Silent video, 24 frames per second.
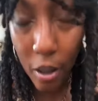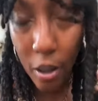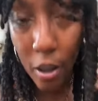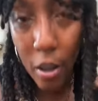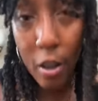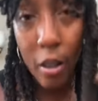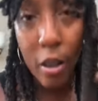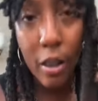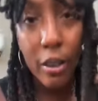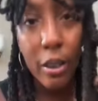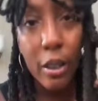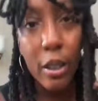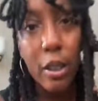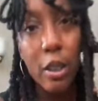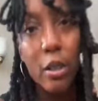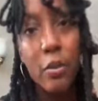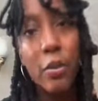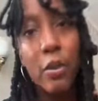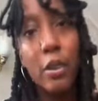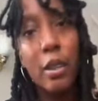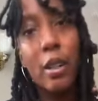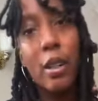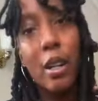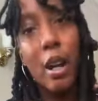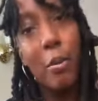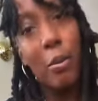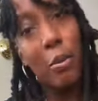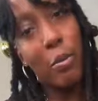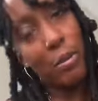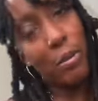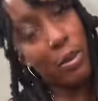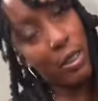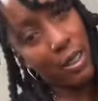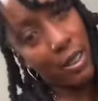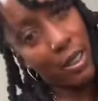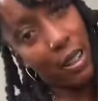Oh, thank you for the
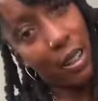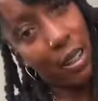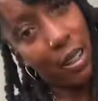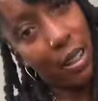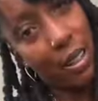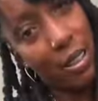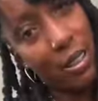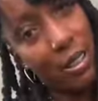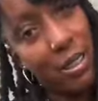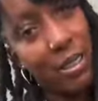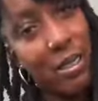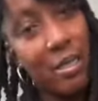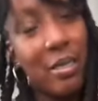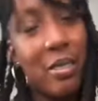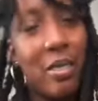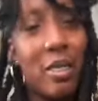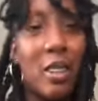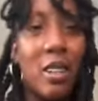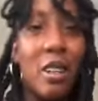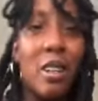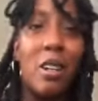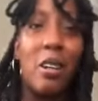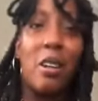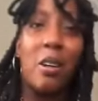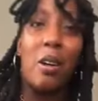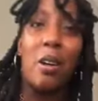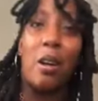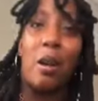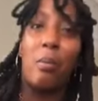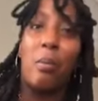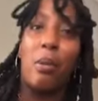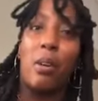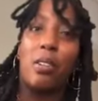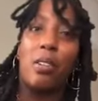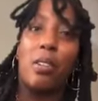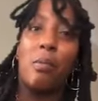compliments, guys,
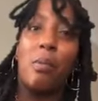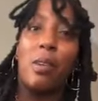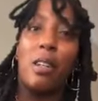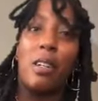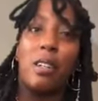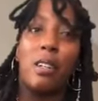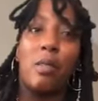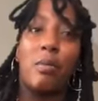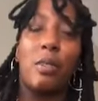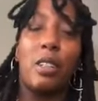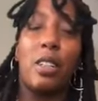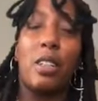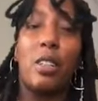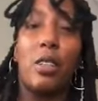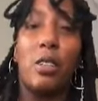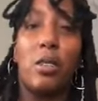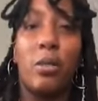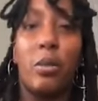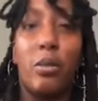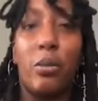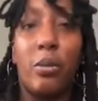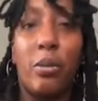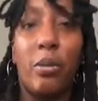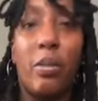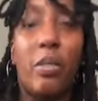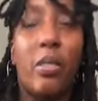about the makeup. Thank you.